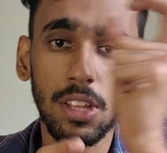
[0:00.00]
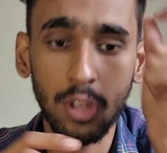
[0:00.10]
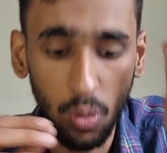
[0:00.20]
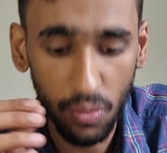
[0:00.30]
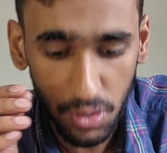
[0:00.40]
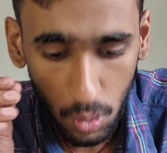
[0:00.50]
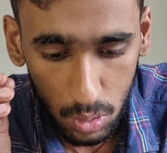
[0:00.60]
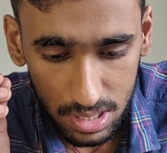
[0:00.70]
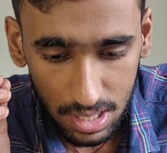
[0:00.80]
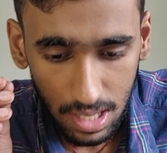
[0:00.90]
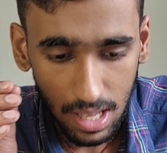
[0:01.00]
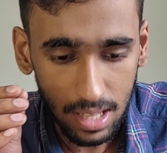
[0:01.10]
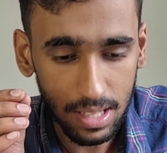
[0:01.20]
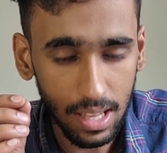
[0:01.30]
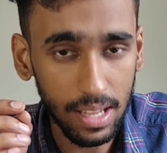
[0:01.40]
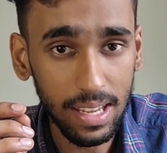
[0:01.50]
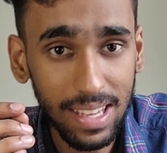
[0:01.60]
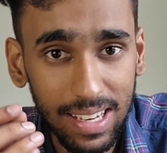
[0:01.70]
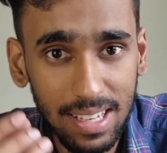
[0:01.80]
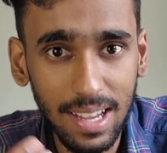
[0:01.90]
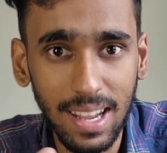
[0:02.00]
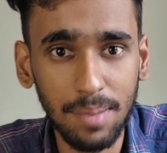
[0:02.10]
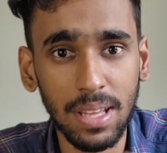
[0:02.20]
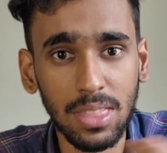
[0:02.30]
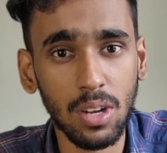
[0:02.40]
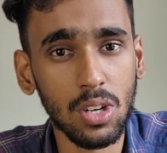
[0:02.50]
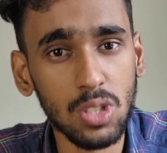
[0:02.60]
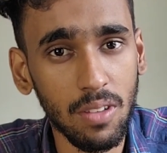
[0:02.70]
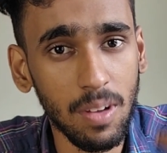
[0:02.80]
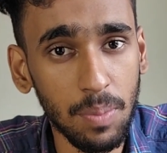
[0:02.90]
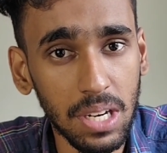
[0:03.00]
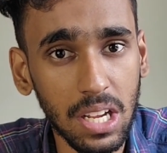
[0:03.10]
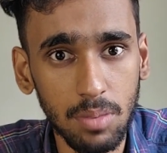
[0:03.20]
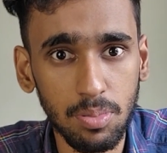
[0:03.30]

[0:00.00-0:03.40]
you've used the incorrect method to solve a particular